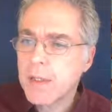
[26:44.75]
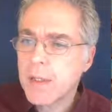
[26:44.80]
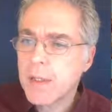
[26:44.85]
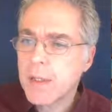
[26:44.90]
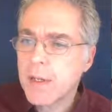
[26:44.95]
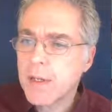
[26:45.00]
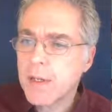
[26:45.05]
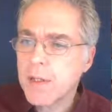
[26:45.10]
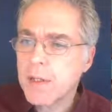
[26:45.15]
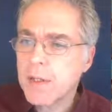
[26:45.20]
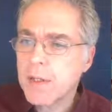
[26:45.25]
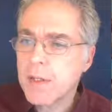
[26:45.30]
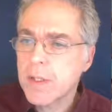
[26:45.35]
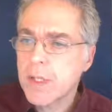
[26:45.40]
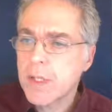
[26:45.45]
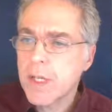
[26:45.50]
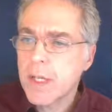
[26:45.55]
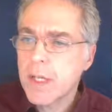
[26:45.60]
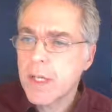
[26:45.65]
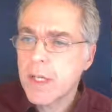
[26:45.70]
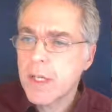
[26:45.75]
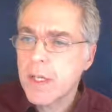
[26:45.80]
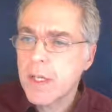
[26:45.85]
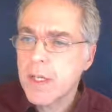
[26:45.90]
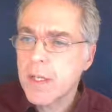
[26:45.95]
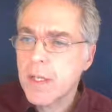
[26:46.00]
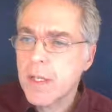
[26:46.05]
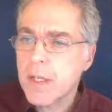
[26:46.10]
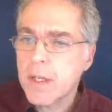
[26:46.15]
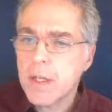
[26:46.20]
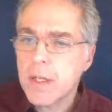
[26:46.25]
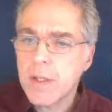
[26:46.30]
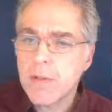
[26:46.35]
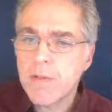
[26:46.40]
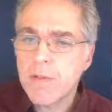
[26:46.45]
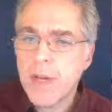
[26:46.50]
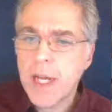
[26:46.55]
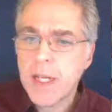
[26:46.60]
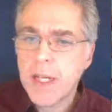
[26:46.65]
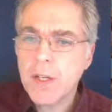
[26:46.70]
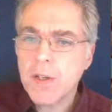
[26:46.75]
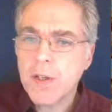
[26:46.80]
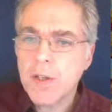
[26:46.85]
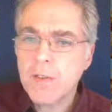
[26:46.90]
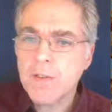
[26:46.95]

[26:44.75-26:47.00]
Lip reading: on the value